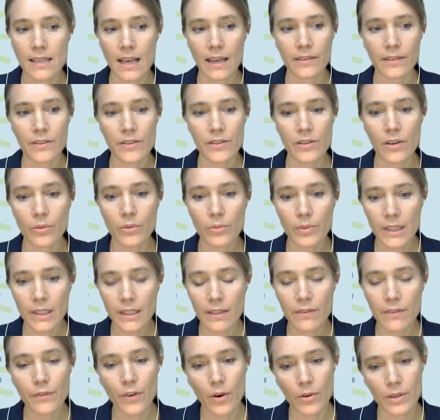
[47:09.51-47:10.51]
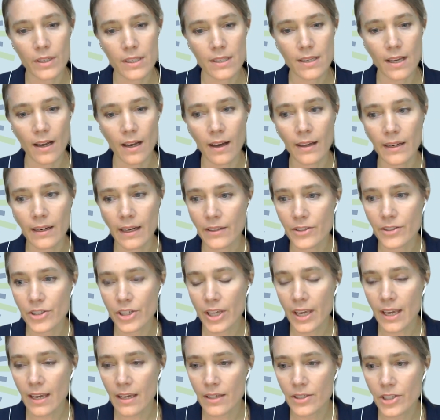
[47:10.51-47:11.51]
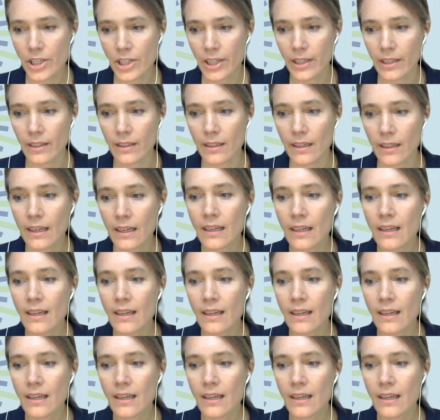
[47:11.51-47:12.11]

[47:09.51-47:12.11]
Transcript: And so really focusing on education